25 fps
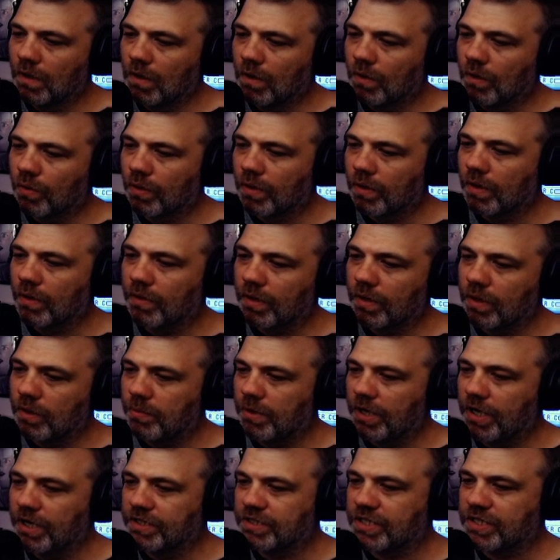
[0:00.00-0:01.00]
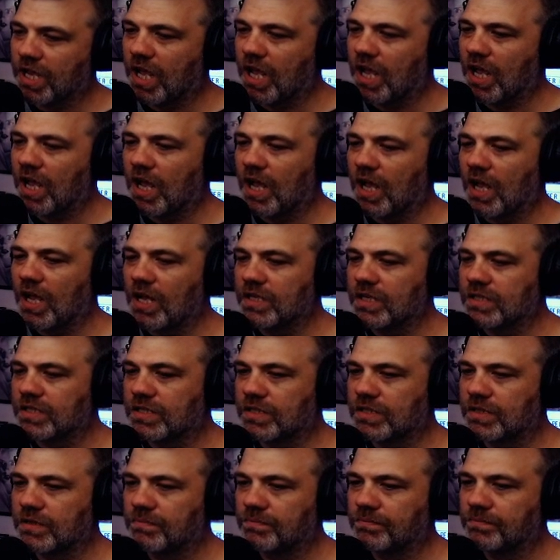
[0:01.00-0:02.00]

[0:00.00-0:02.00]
We're going to the beach, guys.